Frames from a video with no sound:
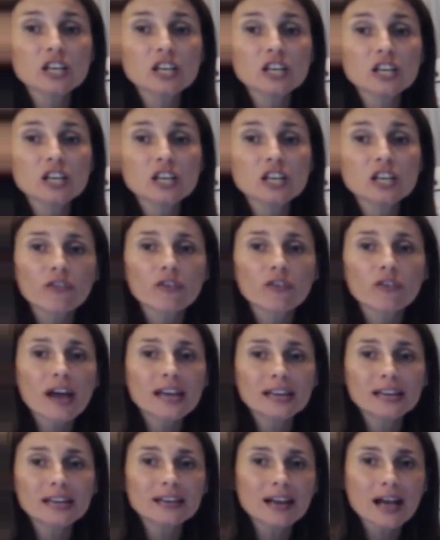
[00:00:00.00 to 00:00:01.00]
and
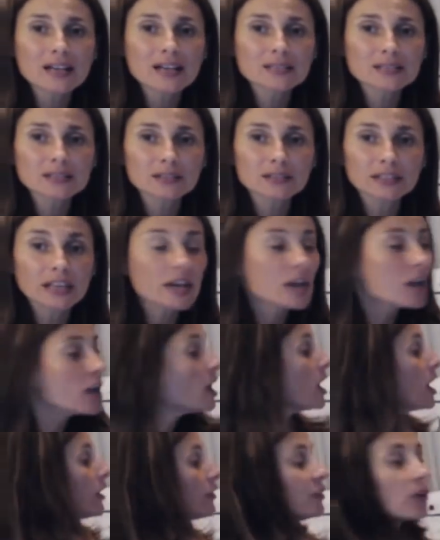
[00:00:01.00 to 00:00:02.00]
overriding constantly.
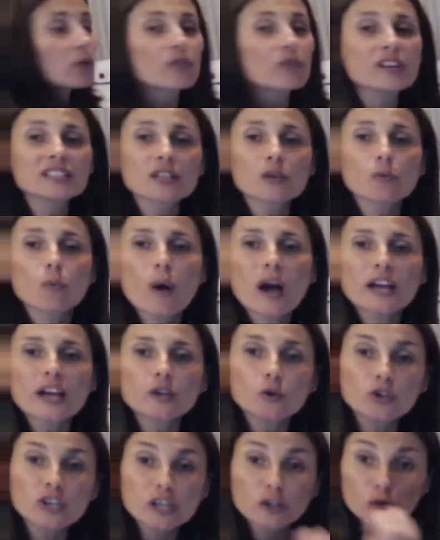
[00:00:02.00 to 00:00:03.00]
The reason why
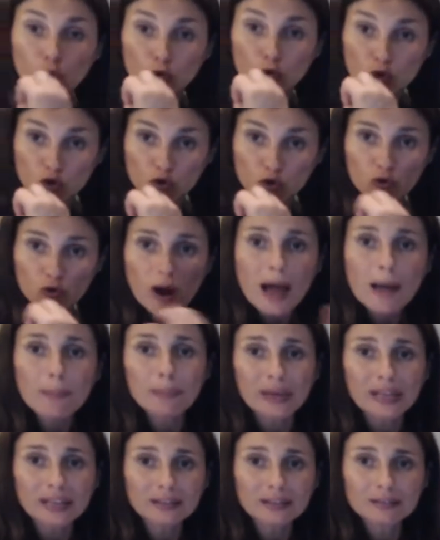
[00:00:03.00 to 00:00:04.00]
you need to drop
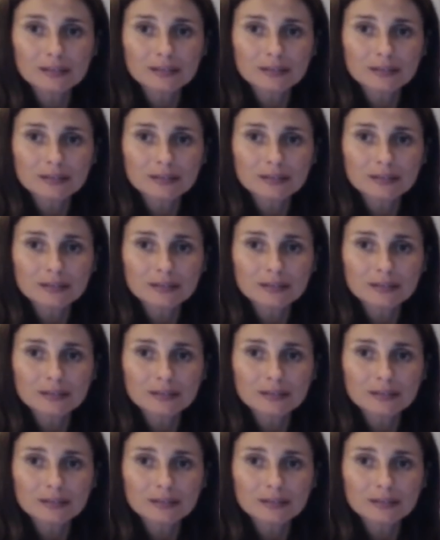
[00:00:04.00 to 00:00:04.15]
it